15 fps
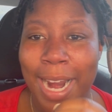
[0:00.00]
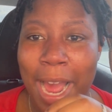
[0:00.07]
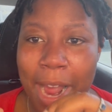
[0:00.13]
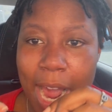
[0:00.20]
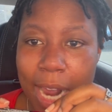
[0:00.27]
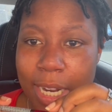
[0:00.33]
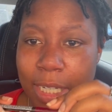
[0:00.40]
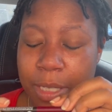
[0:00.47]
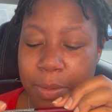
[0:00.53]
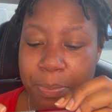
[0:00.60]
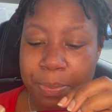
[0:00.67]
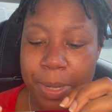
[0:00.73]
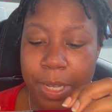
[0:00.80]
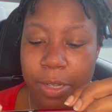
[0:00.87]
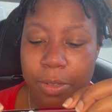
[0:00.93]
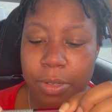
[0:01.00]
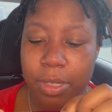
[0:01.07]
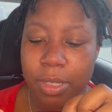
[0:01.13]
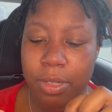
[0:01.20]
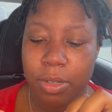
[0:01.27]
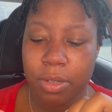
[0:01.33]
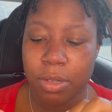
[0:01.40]
I got this
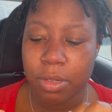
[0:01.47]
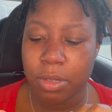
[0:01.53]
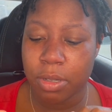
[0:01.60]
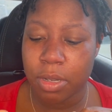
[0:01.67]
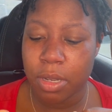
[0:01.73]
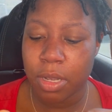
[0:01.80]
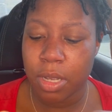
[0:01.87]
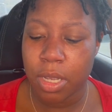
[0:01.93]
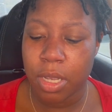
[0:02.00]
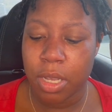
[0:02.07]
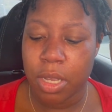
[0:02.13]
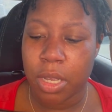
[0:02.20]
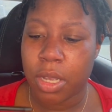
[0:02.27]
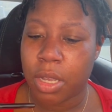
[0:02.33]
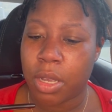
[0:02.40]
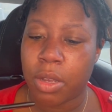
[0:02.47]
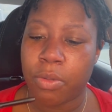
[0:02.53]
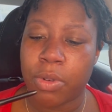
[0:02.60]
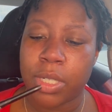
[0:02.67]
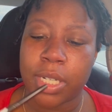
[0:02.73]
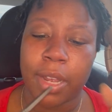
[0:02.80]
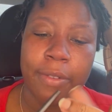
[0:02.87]
pencil,
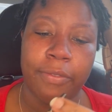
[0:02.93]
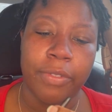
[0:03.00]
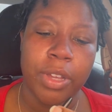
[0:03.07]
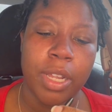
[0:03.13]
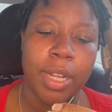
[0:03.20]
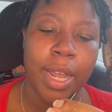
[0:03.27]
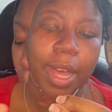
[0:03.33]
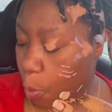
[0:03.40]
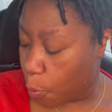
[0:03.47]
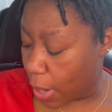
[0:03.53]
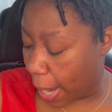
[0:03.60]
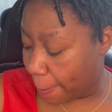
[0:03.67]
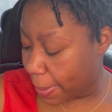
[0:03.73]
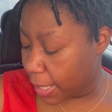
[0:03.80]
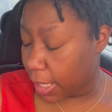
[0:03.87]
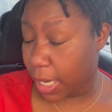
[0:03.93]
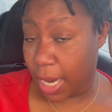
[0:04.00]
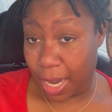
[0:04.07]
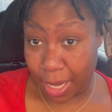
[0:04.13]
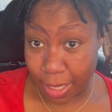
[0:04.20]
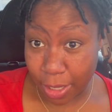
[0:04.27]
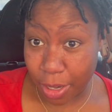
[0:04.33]
which I feel like when I put the
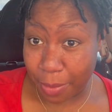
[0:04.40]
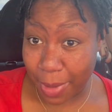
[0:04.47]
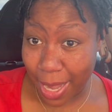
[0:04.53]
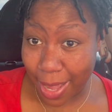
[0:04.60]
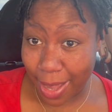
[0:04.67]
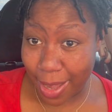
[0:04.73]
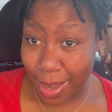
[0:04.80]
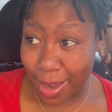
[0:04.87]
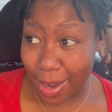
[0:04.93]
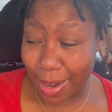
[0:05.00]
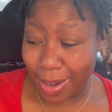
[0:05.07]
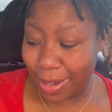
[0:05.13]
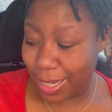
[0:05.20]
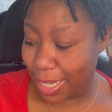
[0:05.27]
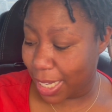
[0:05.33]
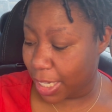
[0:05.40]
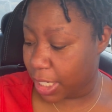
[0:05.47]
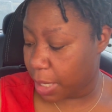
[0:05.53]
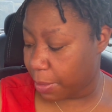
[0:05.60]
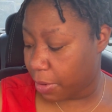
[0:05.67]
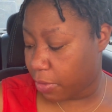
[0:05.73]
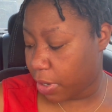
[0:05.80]
color on my hair, it's
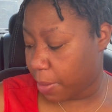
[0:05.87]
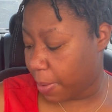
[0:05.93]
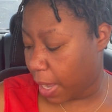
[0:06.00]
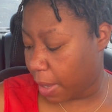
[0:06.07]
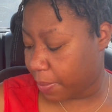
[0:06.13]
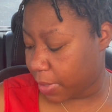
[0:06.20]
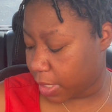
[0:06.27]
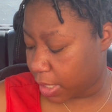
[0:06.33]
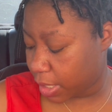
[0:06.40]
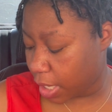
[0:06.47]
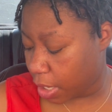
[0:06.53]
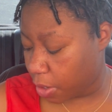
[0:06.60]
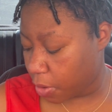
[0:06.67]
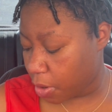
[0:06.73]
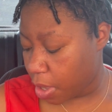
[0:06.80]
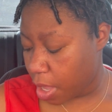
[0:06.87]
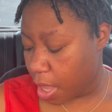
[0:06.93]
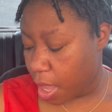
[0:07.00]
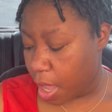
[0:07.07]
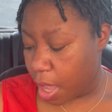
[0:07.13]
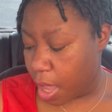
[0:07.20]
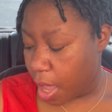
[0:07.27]
going to be real popping. So
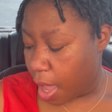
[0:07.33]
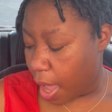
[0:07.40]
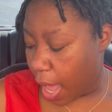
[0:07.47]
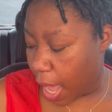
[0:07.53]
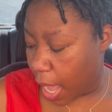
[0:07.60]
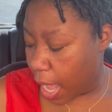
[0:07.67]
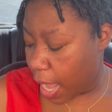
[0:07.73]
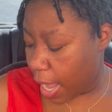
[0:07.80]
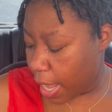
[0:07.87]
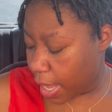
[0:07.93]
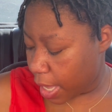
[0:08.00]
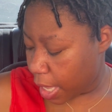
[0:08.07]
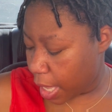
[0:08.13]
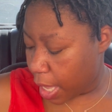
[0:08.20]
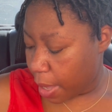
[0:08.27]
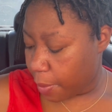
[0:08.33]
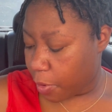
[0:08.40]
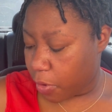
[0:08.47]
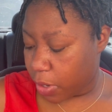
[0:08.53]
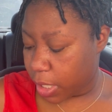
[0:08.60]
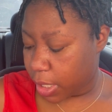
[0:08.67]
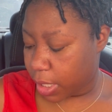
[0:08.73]
I am
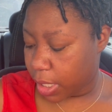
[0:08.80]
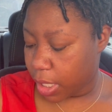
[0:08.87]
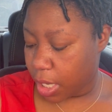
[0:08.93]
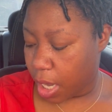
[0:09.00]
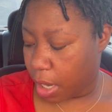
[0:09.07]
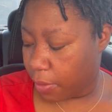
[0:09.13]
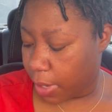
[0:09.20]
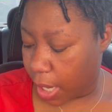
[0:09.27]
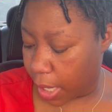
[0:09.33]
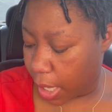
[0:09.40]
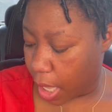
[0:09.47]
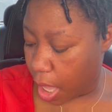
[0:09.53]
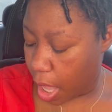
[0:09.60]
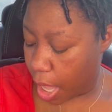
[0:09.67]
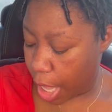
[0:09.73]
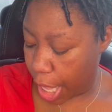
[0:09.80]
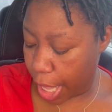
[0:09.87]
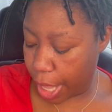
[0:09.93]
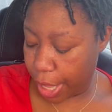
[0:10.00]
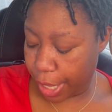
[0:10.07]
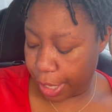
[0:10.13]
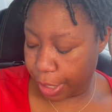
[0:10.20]
going to see y'all when I get
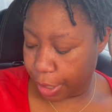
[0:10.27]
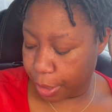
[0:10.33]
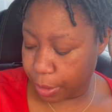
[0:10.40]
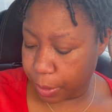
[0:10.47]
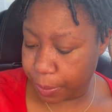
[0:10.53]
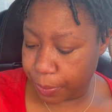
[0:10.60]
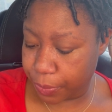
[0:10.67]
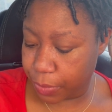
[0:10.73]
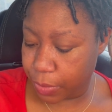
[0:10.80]
home.